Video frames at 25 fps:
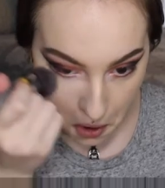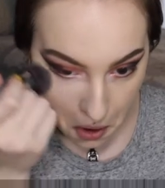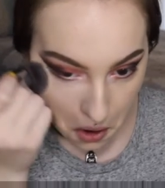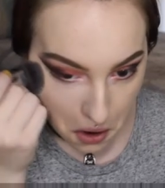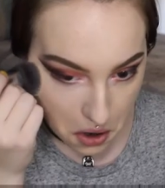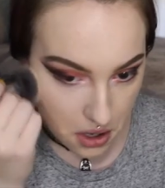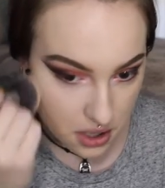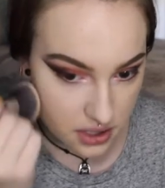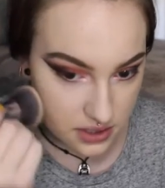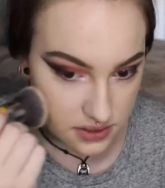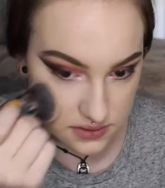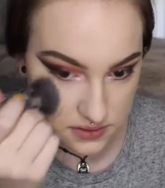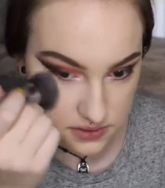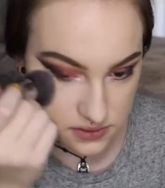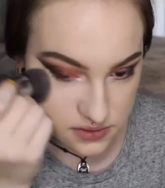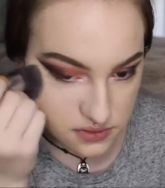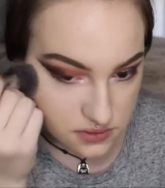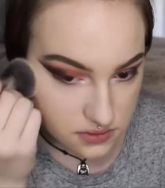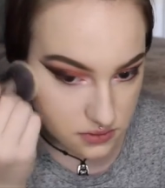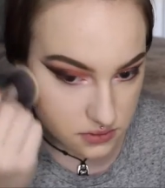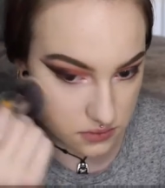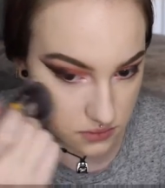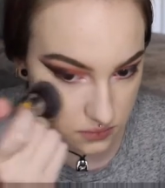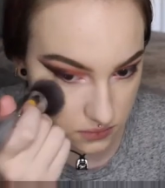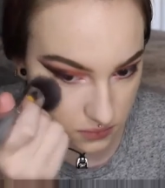And I
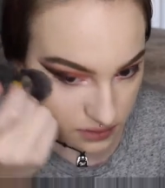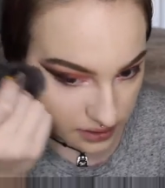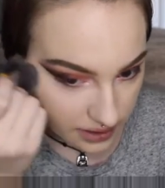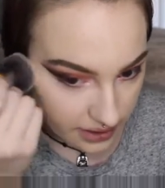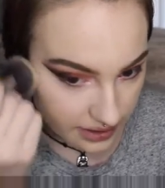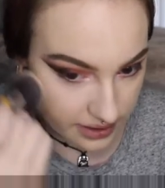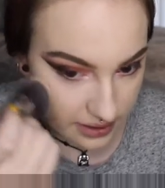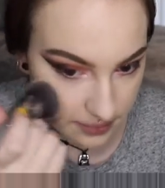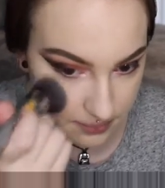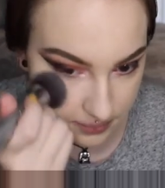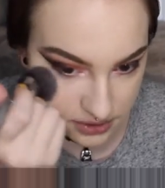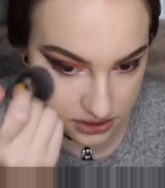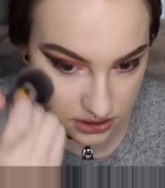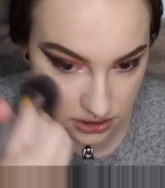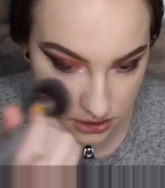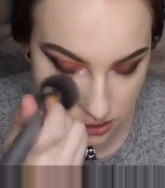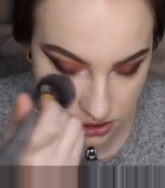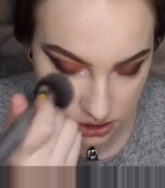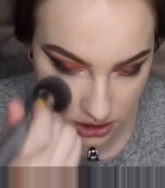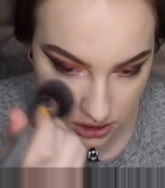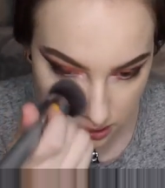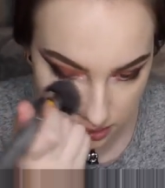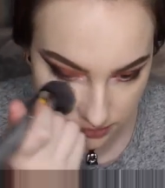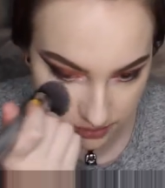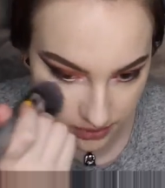swipe it
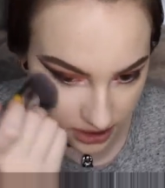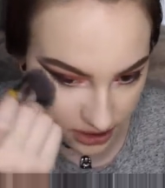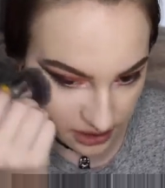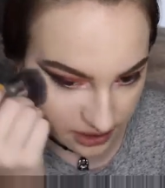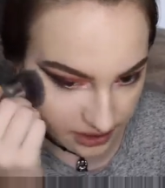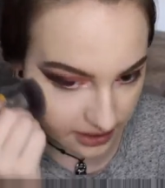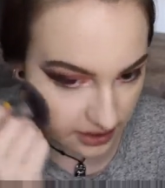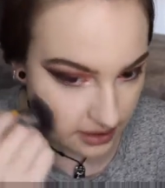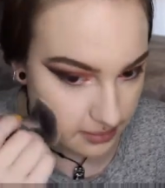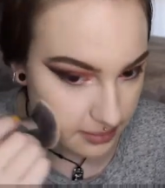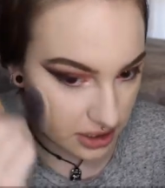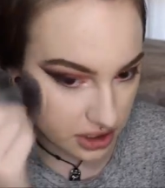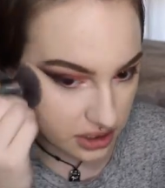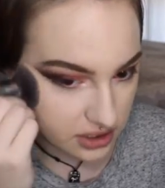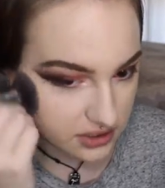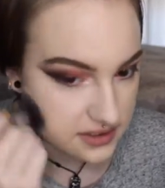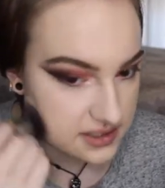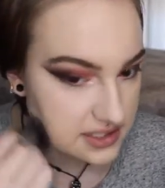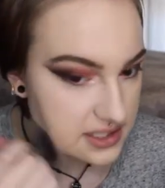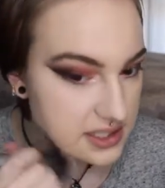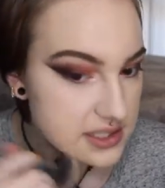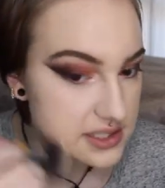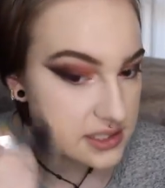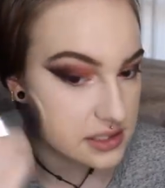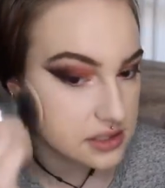underneath my eyeballs
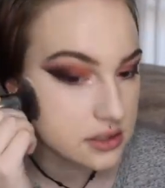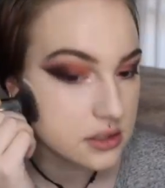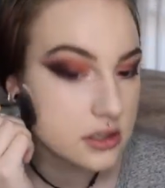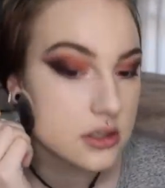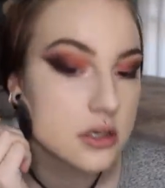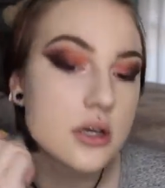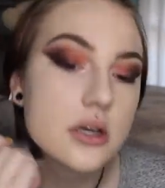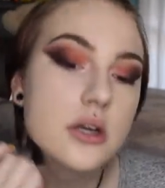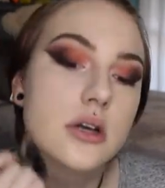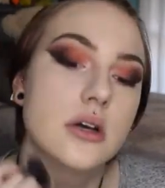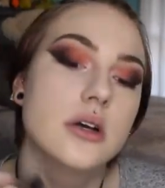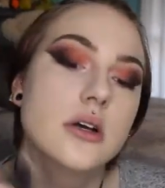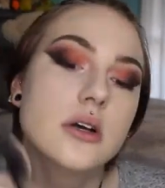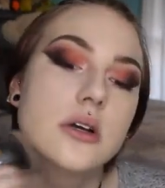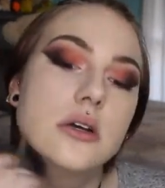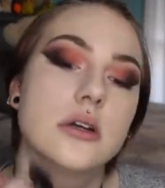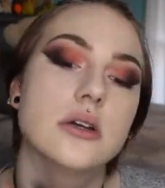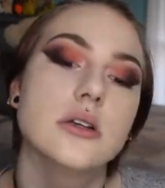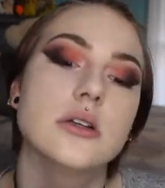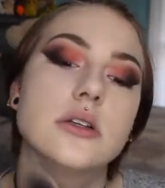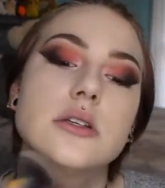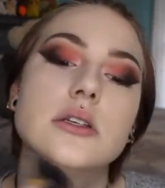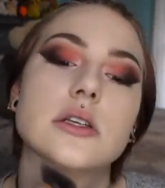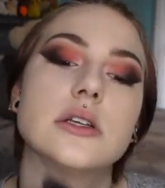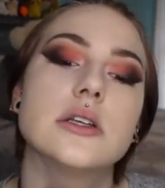
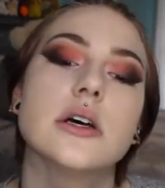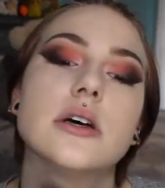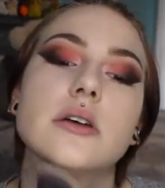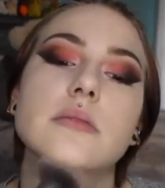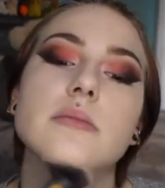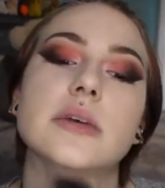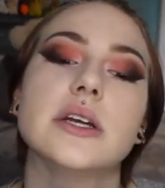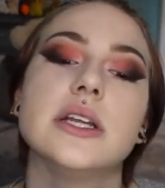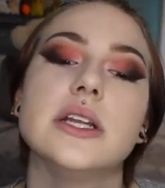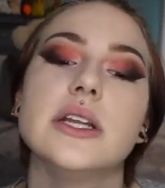and down my